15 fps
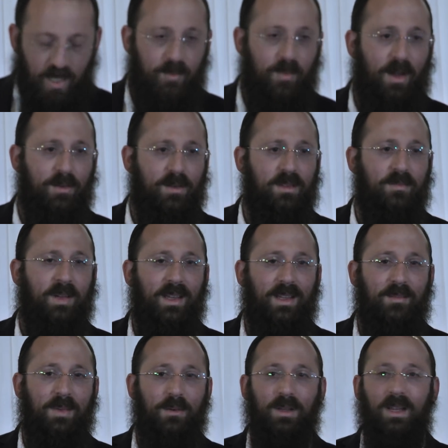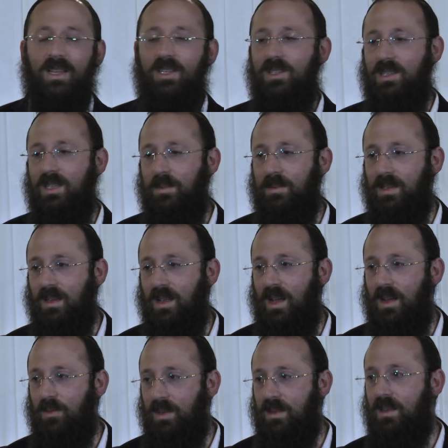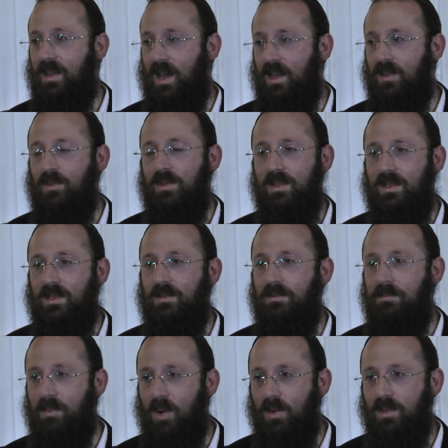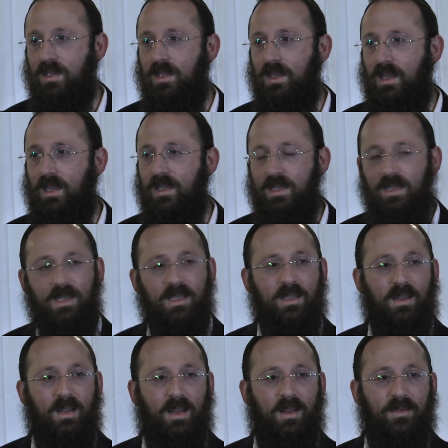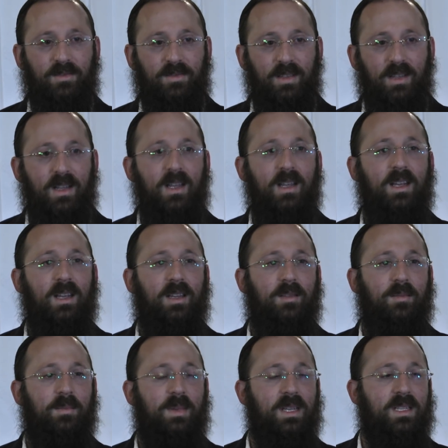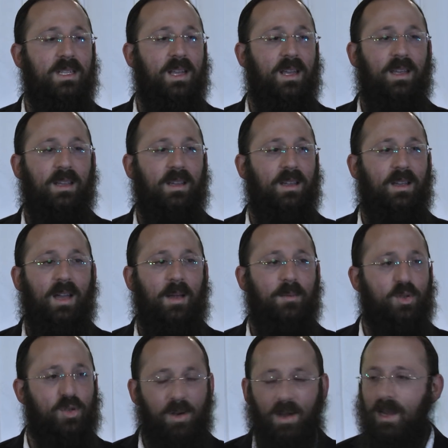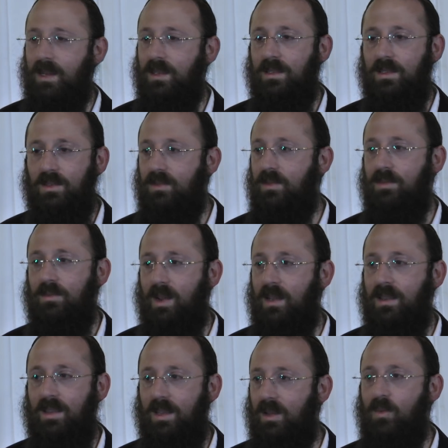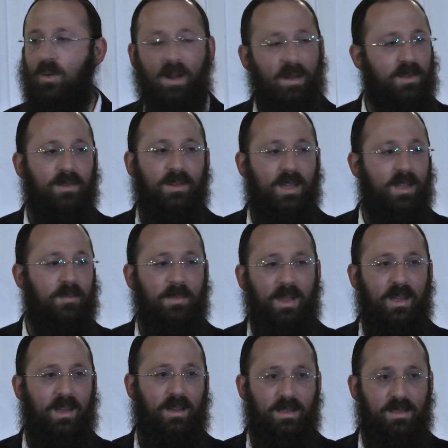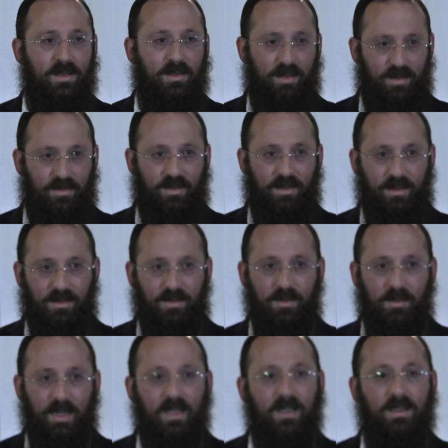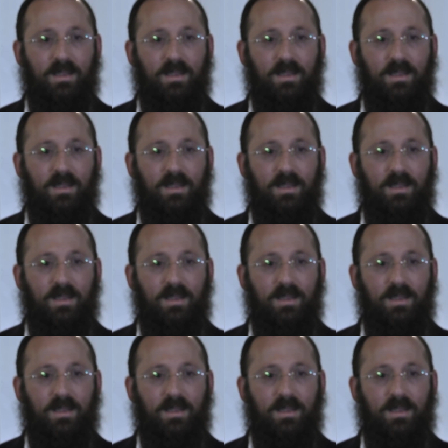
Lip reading: My relationship with God was mostly consisted of me saying, I'm trying to do the right thing. Why do you keep making it so difficult for me?